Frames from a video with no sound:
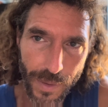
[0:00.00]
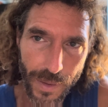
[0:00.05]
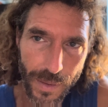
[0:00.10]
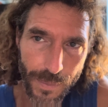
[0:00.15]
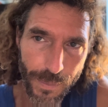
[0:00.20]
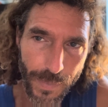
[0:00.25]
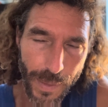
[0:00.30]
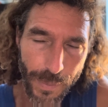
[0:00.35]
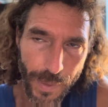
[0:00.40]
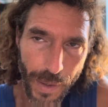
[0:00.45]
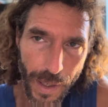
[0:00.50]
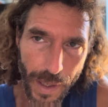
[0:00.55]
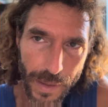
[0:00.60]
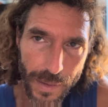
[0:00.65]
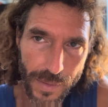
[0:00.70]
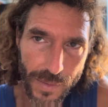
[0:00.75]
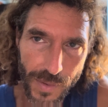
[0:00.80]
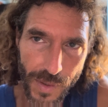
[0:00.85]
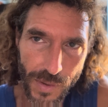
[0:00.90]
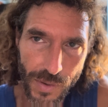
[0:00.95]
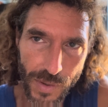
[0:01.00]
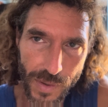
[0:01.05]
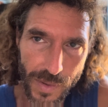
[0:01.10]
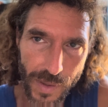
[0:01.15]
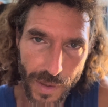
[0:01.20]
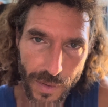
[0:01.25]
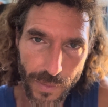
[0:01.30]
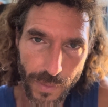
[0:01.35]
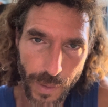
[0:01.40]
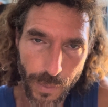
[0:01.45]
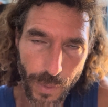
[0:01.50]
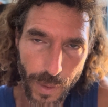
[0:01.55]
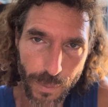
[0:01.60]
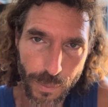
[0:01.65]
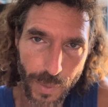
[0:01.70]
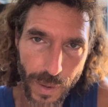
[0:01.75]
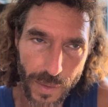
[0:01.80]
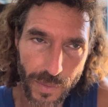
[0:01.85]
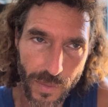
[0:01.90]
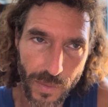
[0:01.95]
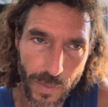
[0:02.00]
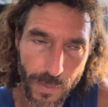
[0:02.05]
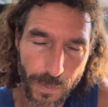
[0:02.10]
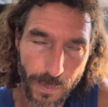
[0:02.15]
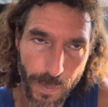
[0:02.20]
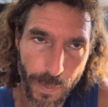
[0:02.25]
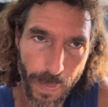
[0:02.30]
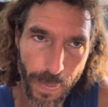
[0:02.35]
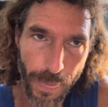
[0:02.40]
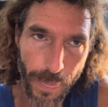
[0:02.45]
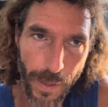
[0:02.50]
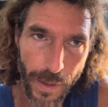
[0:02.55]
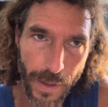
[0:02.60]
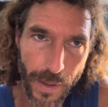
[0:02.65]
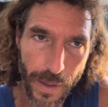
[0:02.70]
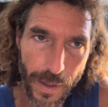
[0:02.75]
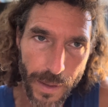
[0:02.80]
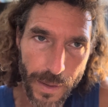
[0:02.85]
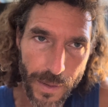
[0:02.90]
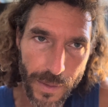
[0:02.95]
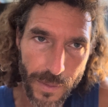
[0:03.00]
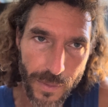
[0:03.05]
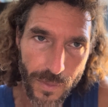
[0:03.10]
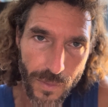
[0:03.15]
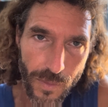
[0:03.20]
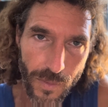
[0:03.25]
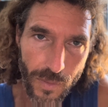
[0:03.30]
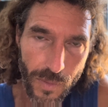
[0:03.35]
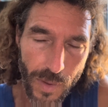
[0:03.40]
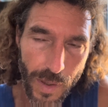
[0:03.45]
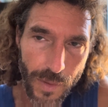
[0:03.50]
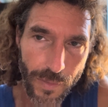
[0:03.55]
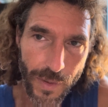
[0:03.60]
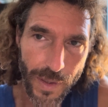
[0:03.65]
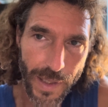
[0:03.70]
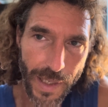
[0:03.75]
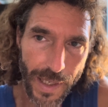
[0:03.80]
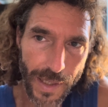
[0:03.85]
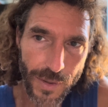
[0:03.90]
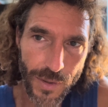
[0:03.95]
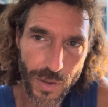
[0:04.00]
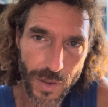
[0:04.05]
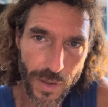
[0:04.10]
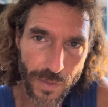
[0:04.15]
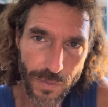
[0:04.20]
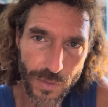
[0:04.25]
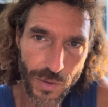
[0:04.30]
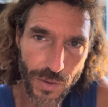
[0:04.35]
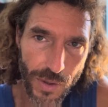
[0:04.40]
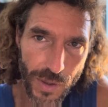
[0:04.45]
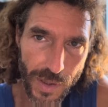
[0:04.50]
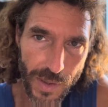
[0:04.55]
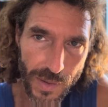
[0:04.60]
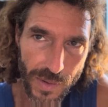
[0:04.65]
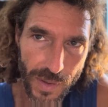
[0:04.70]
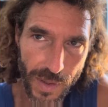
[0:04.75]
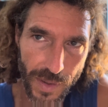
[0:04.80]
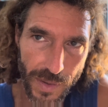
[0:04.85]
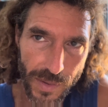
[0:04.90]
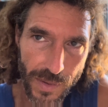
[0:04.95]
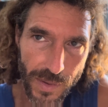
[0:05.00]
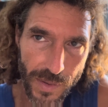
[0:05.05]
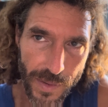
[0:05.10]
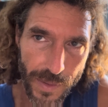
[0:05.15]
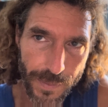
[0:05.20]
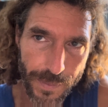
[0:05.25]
Maybe idolization is not the right word, but deification of Jesus,